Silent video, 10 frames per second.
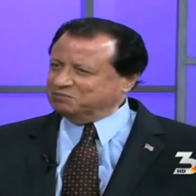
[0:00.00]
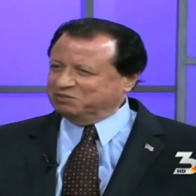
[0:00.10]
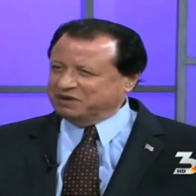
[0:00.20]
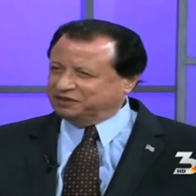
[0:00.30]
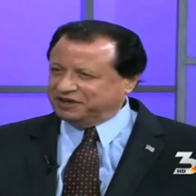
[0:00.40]

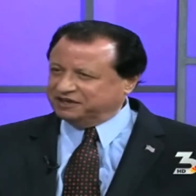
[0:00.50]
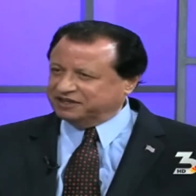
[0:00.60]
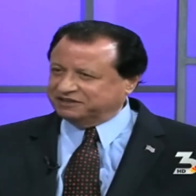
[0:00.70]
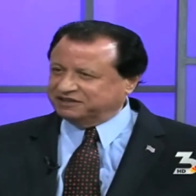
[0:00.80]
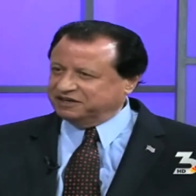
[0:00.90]
people may think
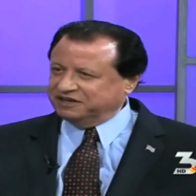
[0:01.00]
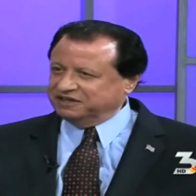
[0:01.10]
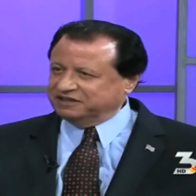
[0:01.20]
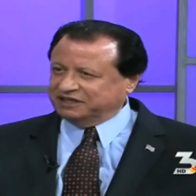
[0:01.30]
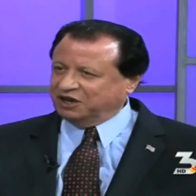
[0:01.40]

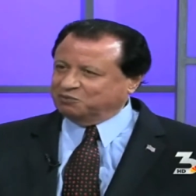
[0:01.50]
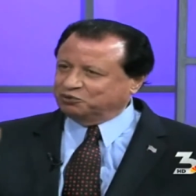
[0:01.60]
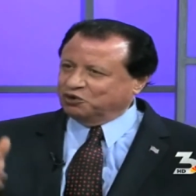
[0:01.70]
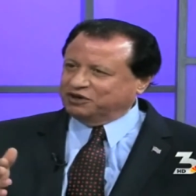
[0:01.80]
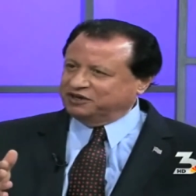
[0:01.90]
that
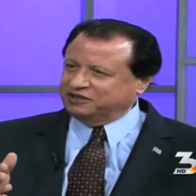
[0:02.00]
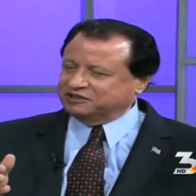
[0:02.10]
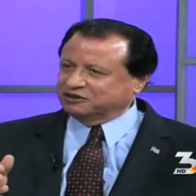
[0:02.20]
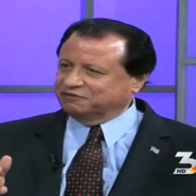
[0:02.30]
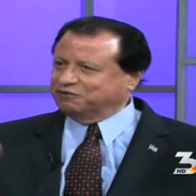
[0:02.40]

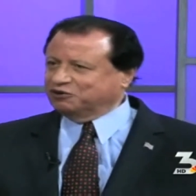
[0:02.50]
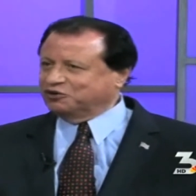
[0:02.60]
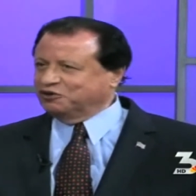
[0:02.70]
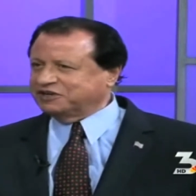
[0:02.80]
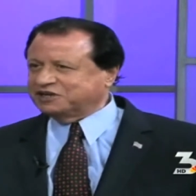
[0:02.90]
employees or
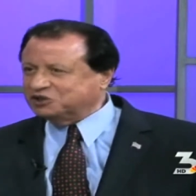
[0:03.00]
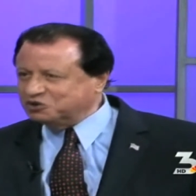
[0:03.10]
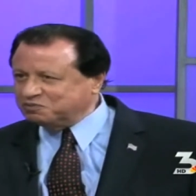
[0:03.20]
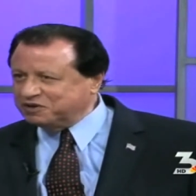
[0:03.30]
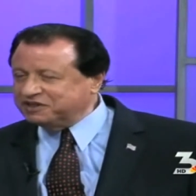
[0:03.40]
voters are
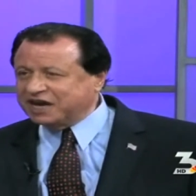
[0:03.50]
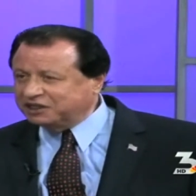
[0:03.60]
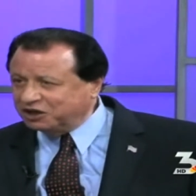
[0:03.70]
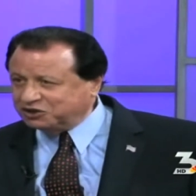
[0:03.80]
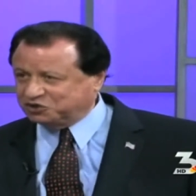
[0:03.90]
stupid. They
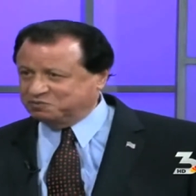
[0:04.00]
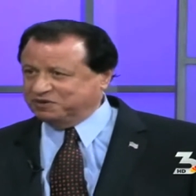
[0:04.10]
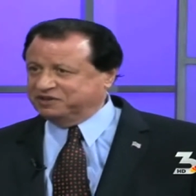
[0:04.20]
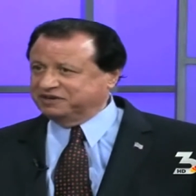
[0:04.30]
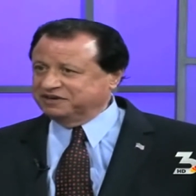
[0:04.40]
are not
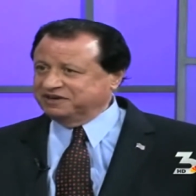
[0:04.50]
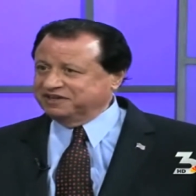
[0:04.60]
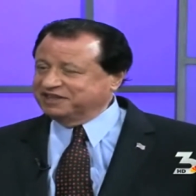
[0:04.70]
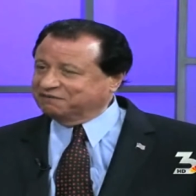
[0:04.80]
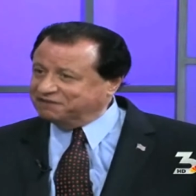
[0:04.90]
stupid.
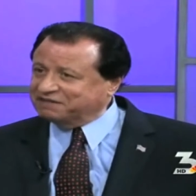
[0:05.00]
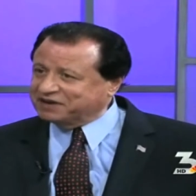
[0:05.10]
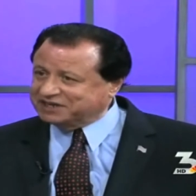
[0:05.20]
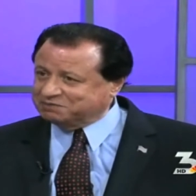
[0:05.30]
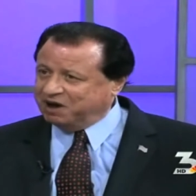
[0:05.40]
They're very,
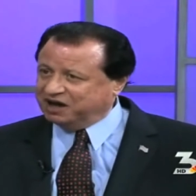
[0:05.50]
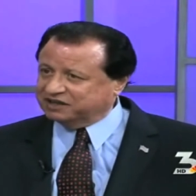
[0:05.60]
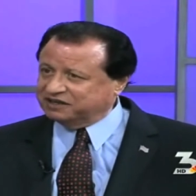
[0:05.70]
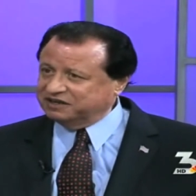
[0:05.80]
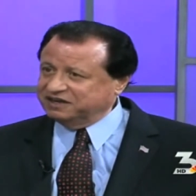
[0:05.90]
very
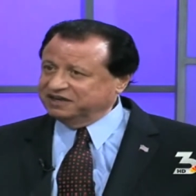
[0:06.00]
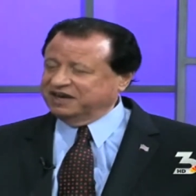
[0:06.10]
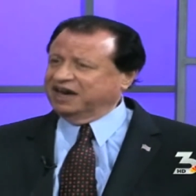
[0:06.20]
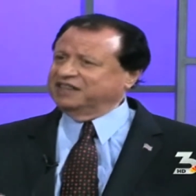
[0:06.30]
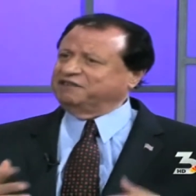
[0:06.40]
smart.
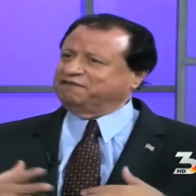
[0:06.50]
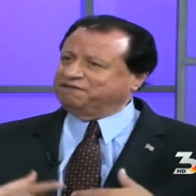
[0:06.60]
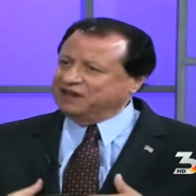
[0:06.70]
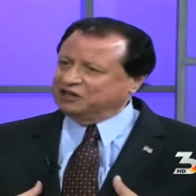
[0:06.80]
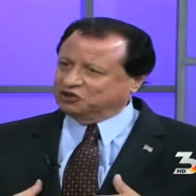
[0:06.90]
And they
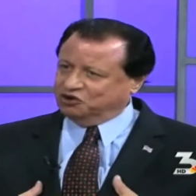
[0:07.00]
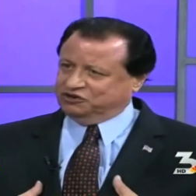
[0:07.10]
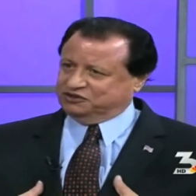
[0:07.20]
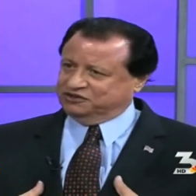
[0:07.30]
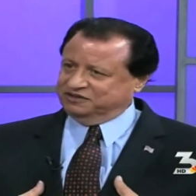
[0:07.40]
feel
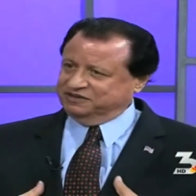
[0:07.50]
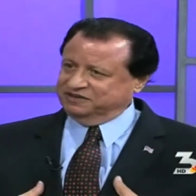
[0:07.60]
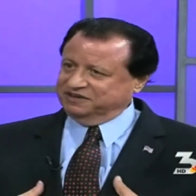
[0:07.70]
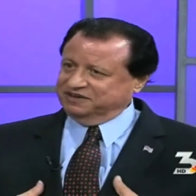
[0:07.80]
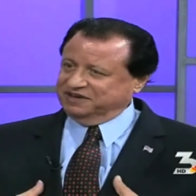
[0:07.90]
trust.
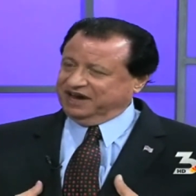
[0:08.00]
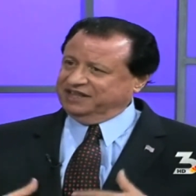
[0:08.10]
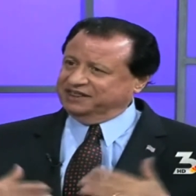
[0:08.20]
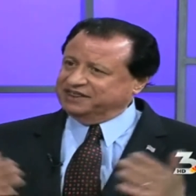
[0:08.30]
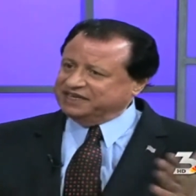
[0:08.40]

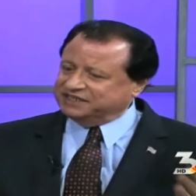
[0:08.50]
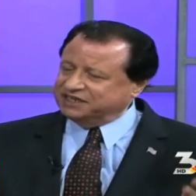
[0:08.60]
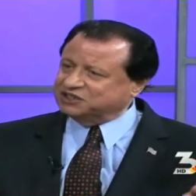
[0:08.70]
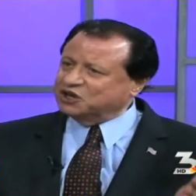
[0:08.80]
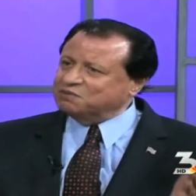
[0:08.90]
And this
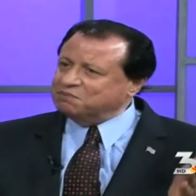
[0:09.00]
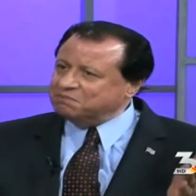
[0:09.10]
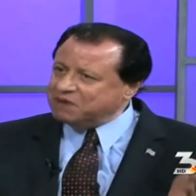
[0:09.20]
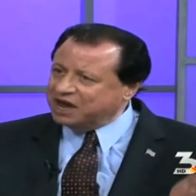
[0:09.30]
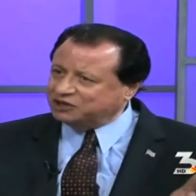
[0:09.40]
is a
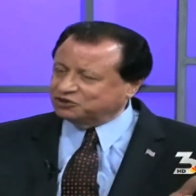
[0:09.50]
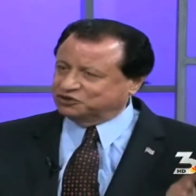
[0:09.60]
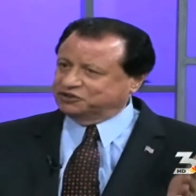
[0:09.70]
major